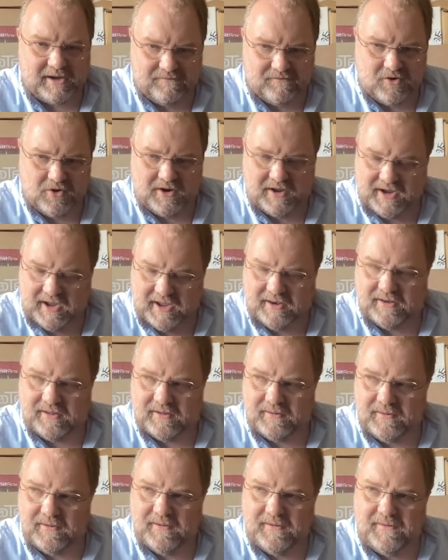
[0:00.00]
You've got to get
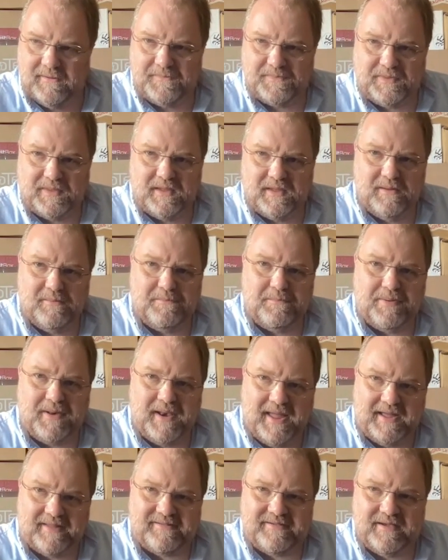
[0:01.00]
the
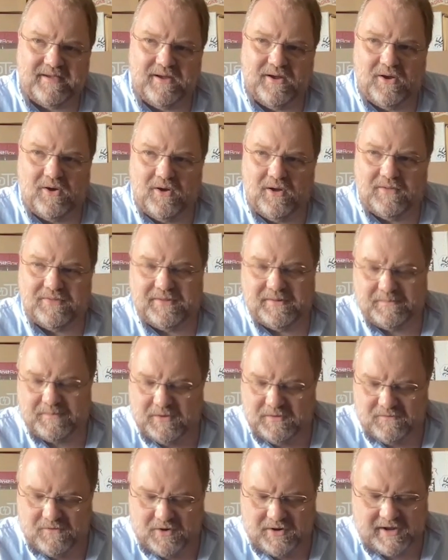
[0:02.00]
platter,
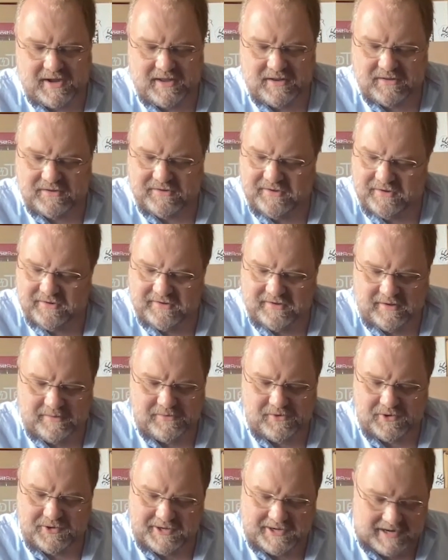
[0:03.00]
you've got to get the
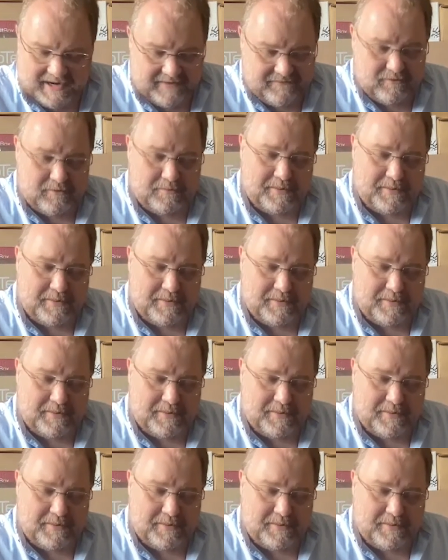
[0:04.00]
turntable on a level